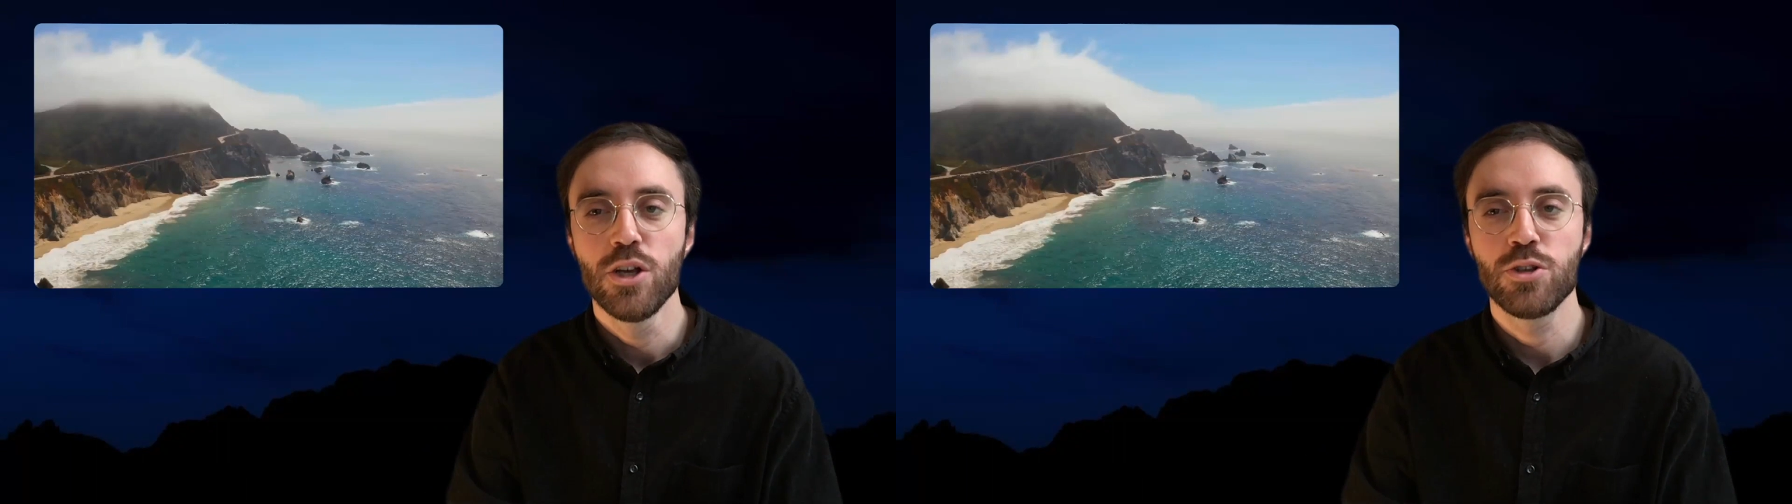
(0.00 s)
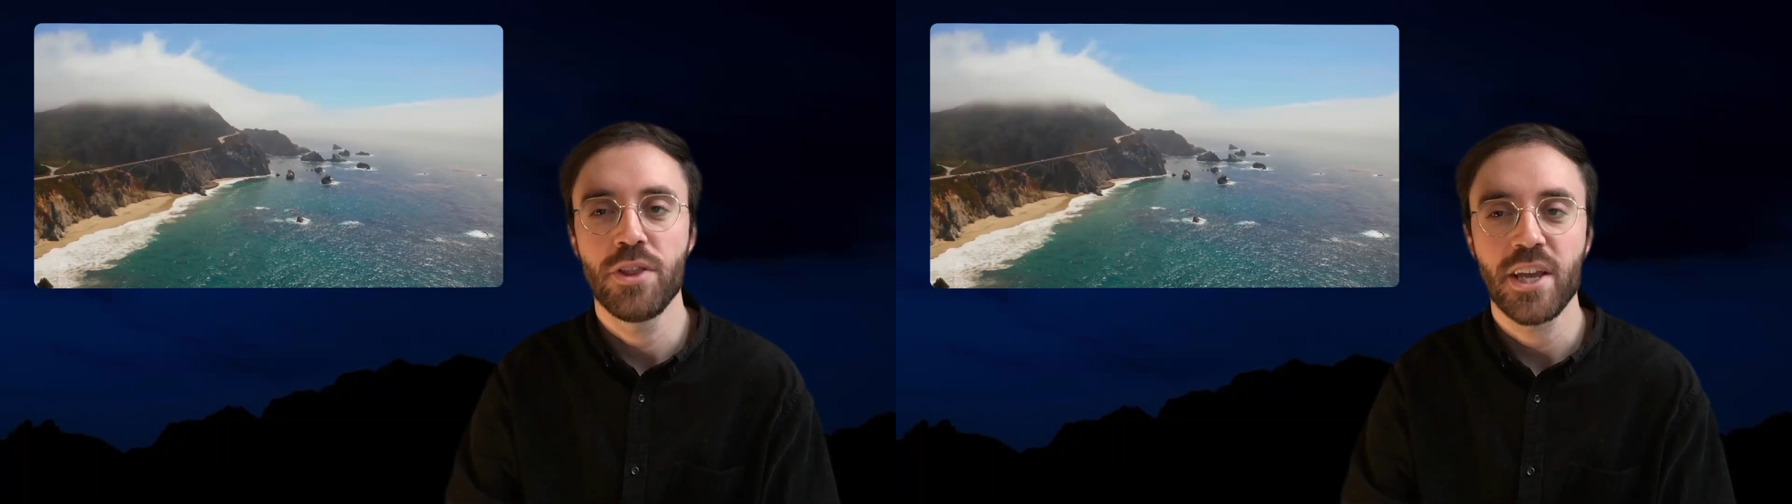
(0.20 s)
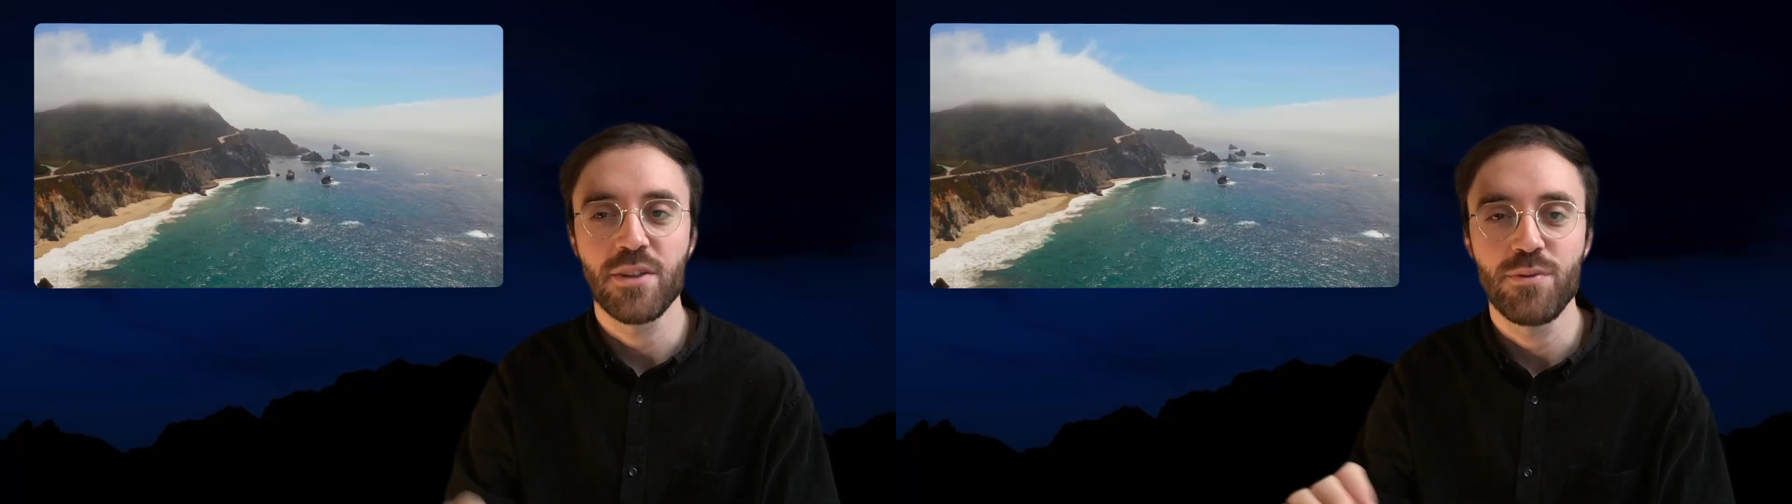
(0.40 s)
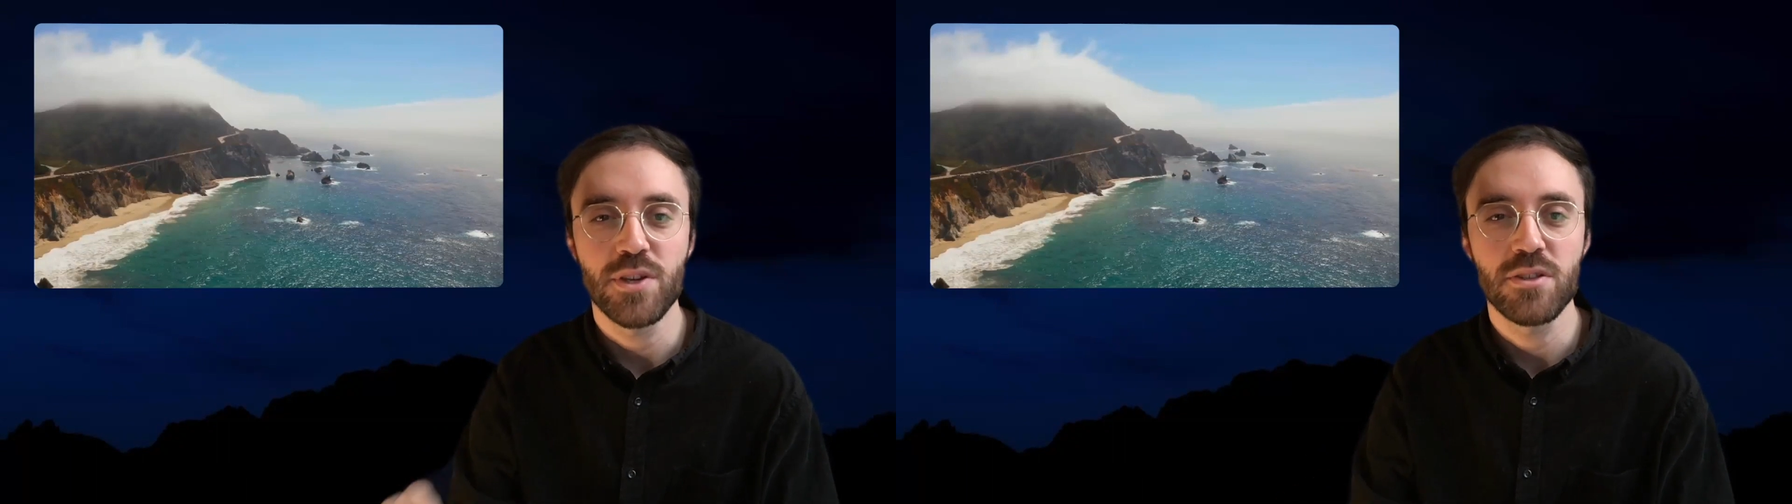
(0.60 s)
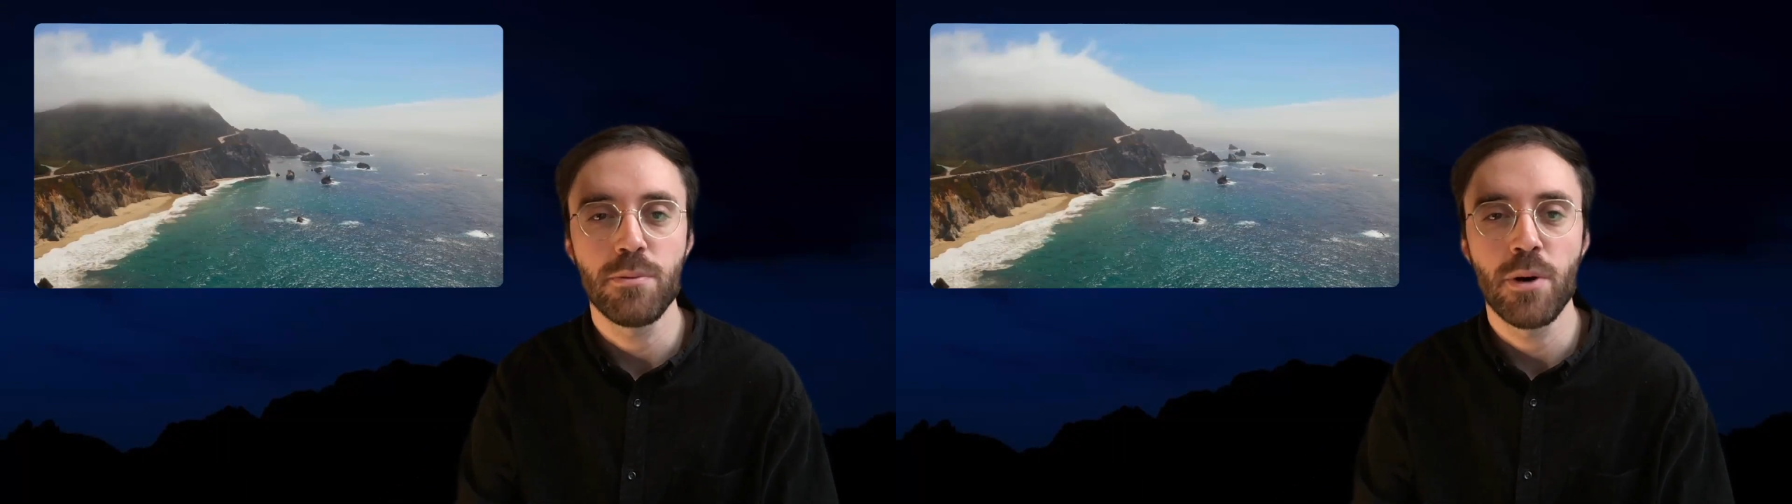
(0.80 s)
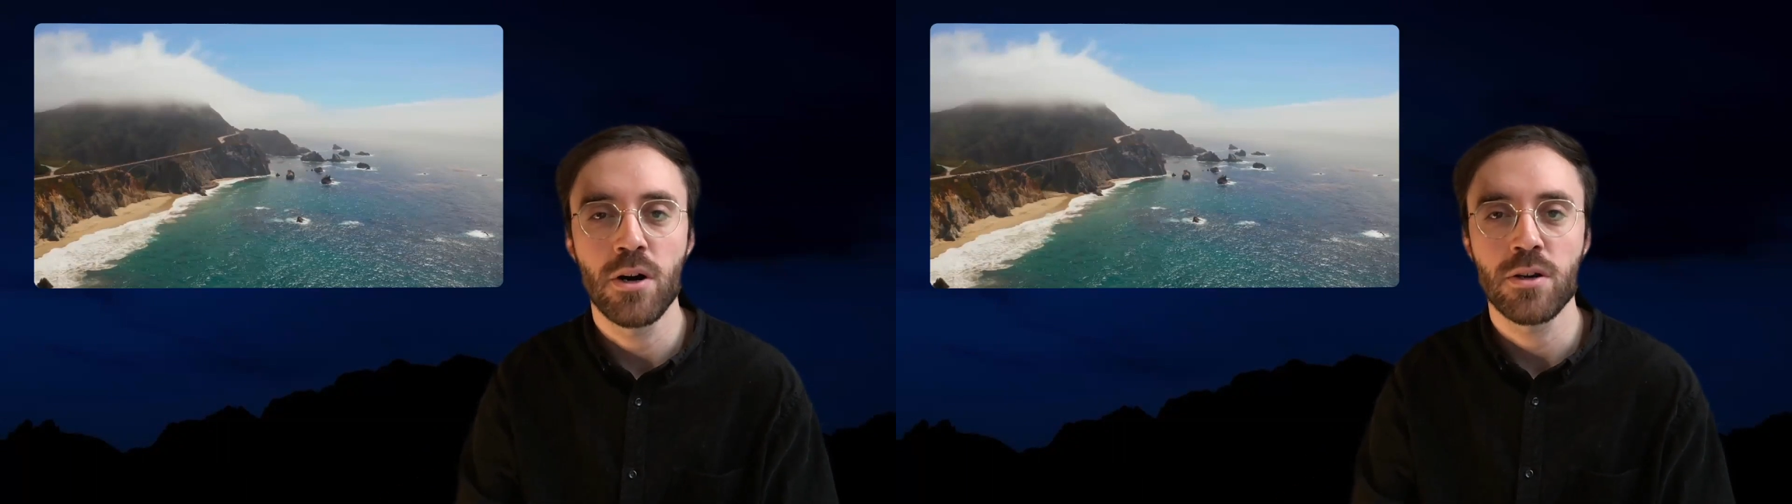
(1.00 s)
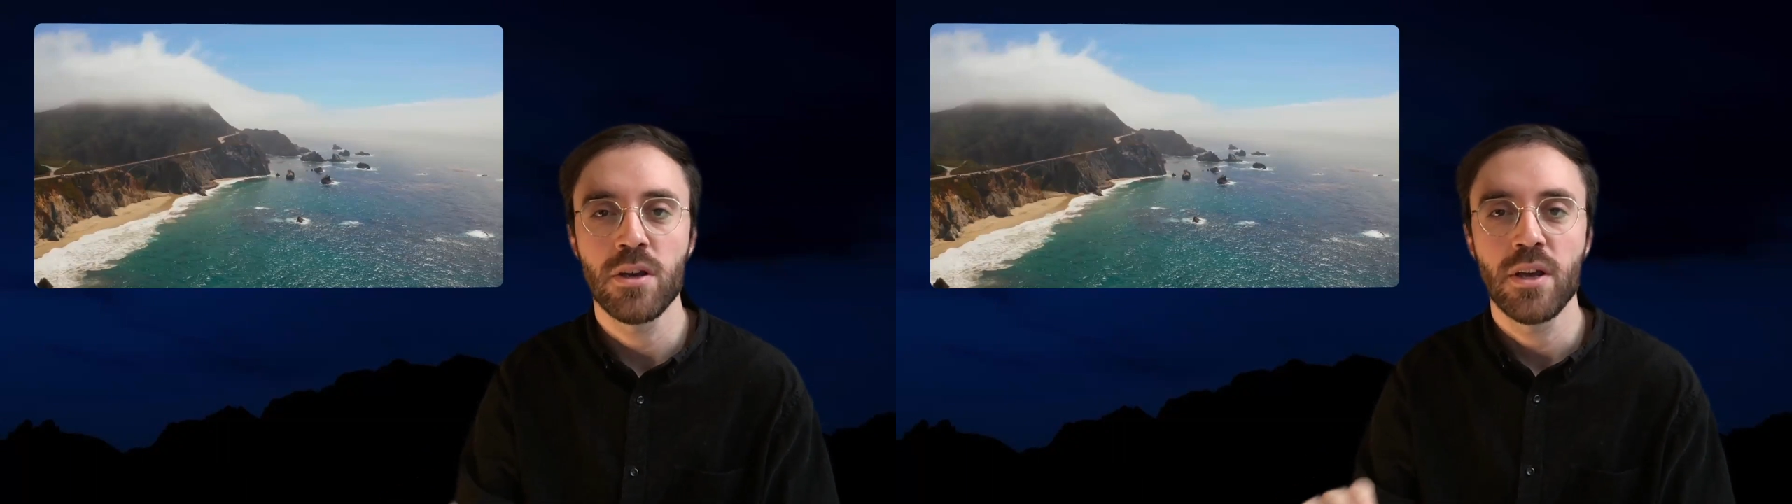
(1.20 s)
so they can fix the bug